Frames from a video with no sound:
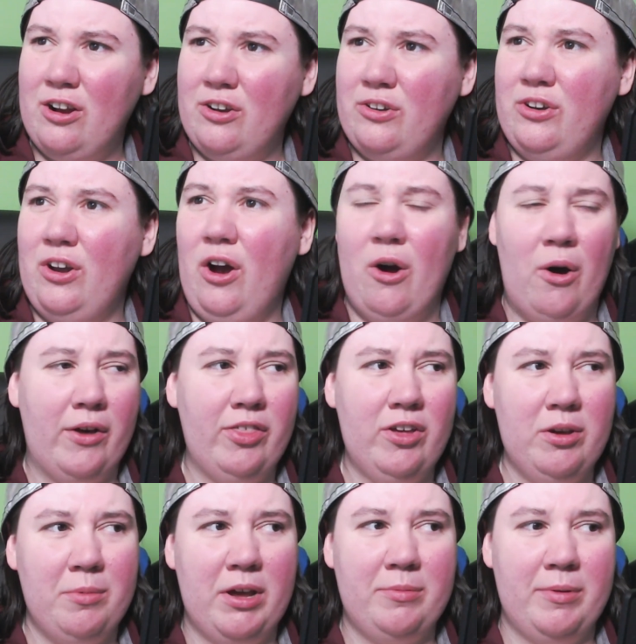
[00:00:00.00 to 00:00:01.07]
No, I
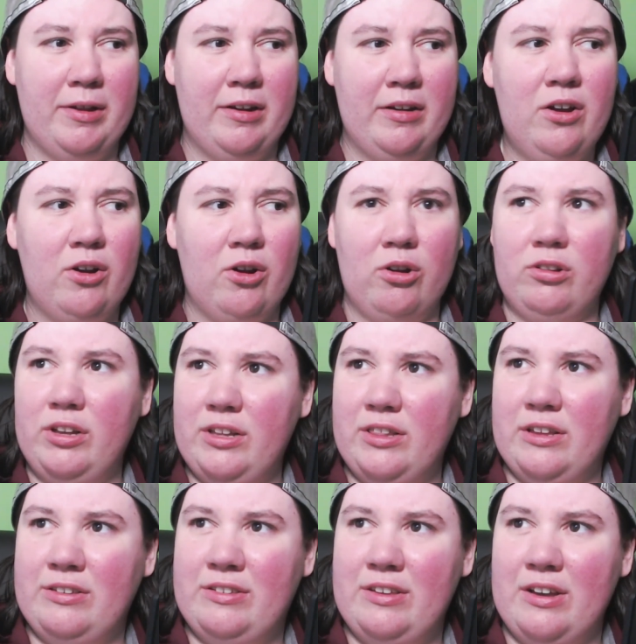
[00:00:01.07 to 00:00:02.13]
think it might have been early
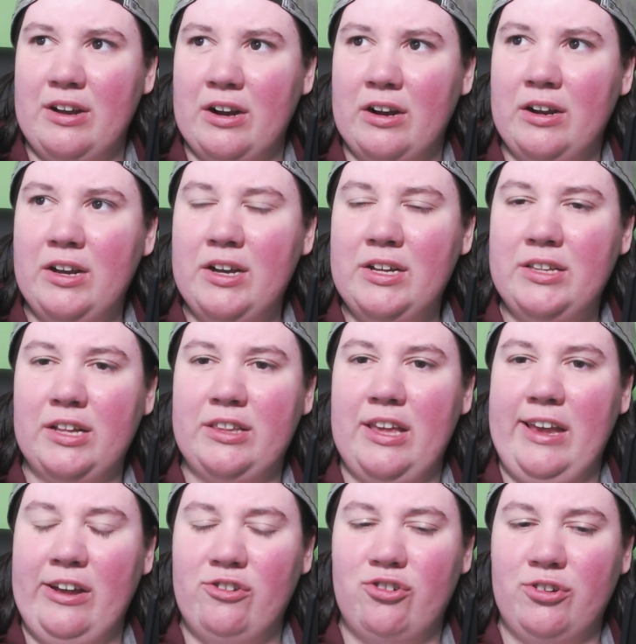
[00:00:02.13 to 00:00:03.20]
this year that they
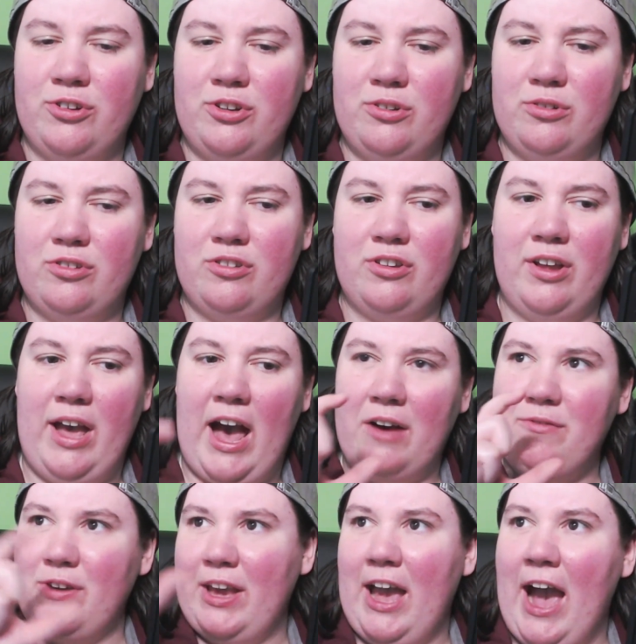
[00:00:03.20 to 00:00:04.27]
introduced
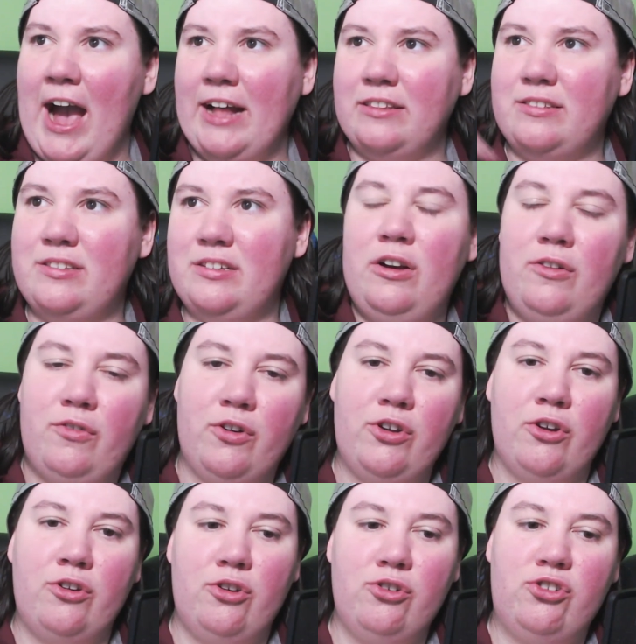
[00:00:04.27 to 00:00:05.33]
having for
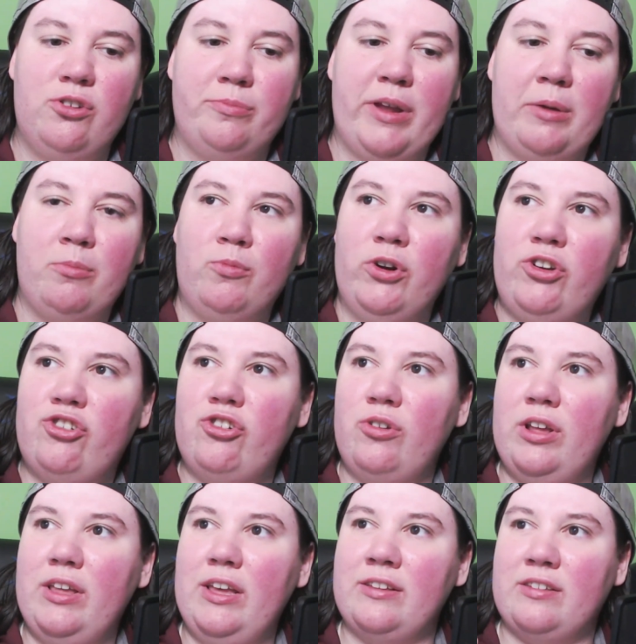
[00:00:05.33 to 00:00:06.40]
your YouTube name, which
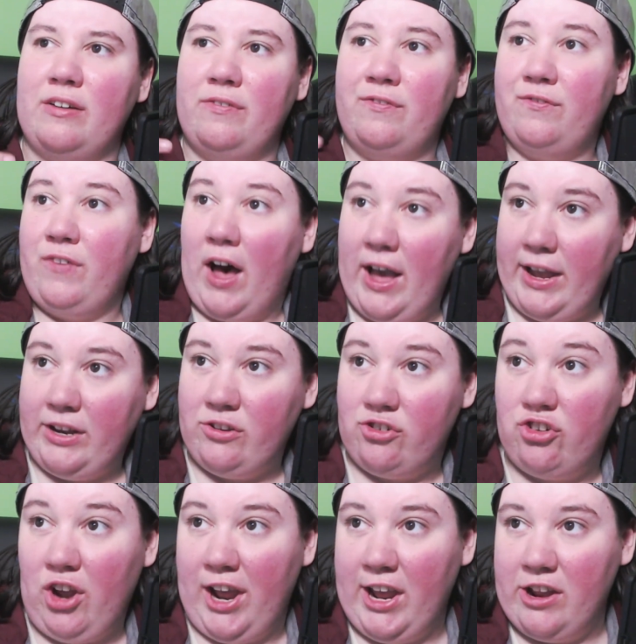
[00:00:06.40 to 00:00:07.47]
is a fine
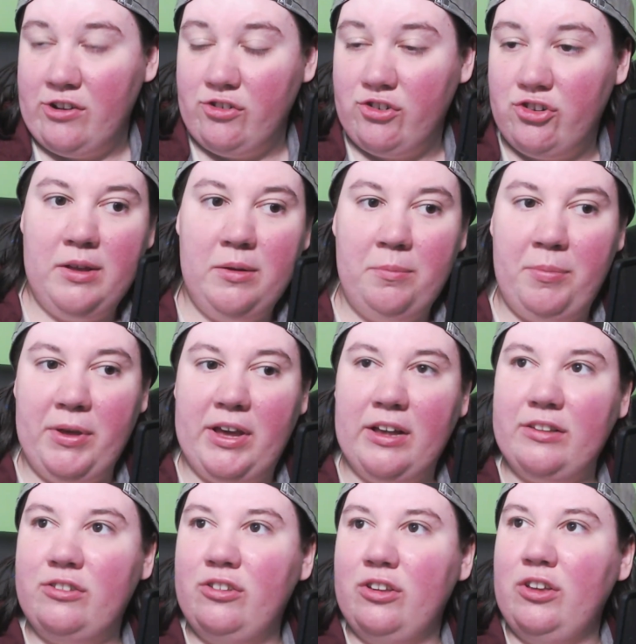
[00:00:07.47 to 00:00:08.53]
change
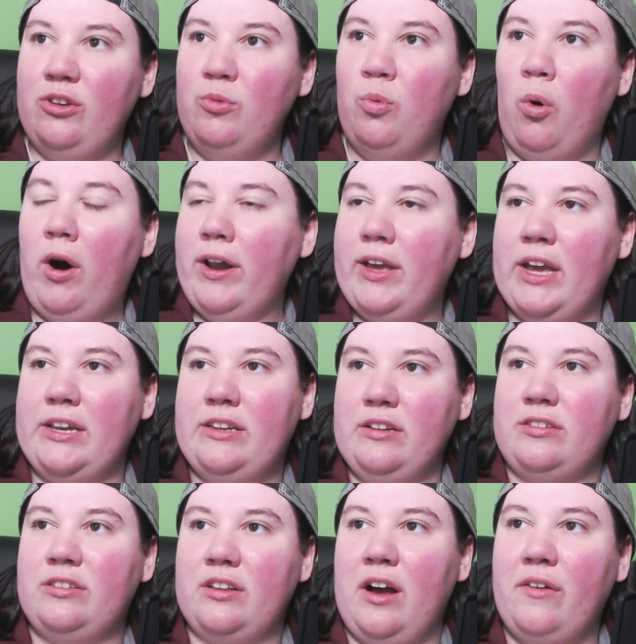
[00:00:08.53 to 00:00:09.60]
because you want to get
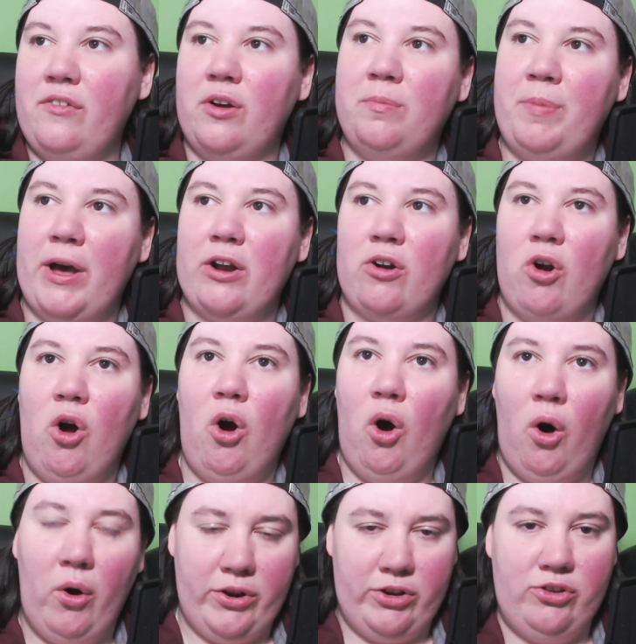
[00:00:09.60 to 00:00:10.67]
discovered better
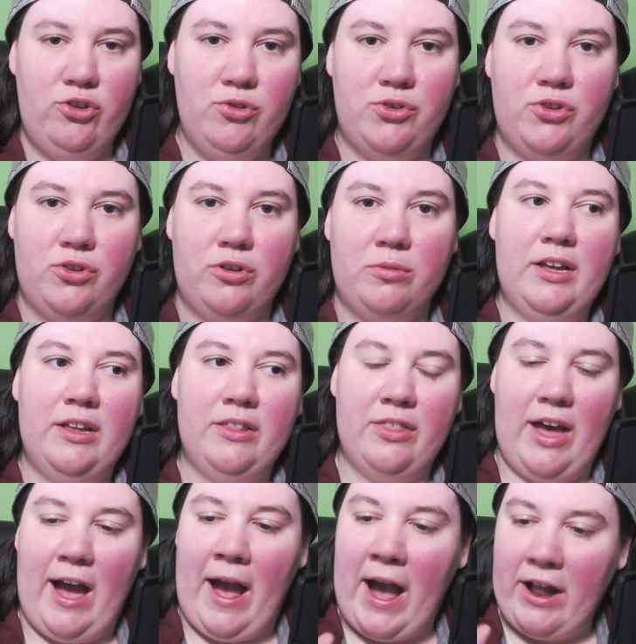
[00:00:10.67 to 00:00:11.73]
on YouTube.
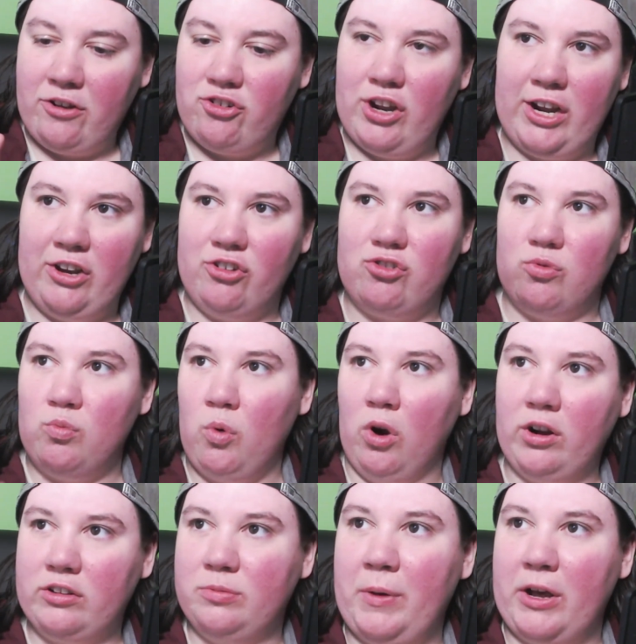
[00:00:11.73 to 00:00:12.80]
The change
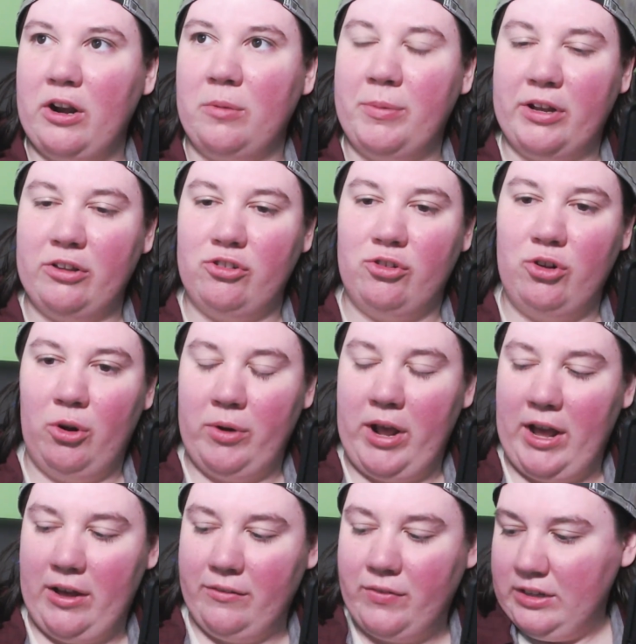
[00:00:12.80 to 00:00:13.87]
works better because you don't
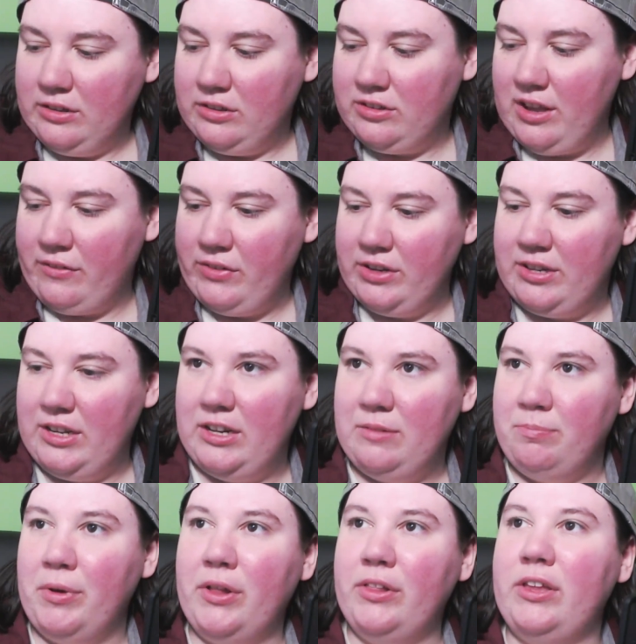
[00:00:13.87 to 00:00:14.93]
have
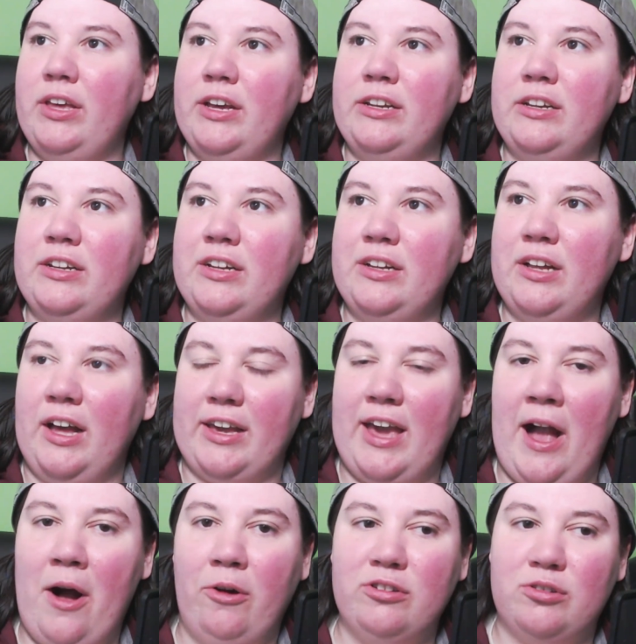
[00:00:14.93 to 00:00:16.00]
17 billion
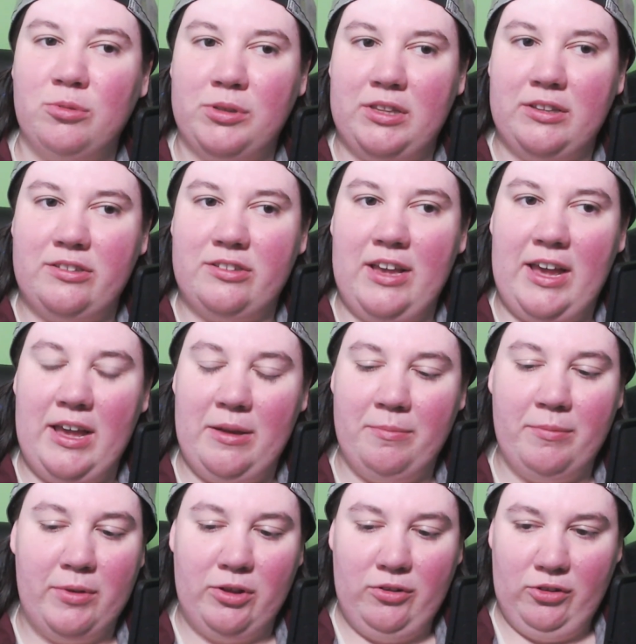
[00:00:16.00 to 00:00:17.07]
accounts with the
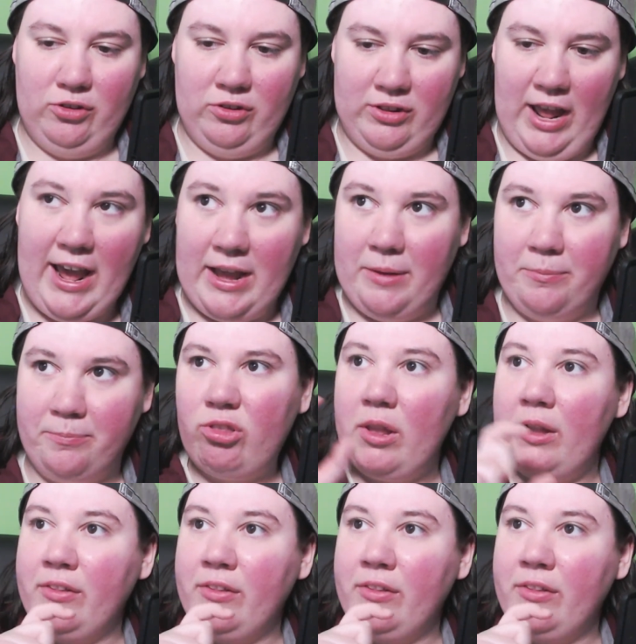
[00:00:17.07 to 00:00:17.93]
same name.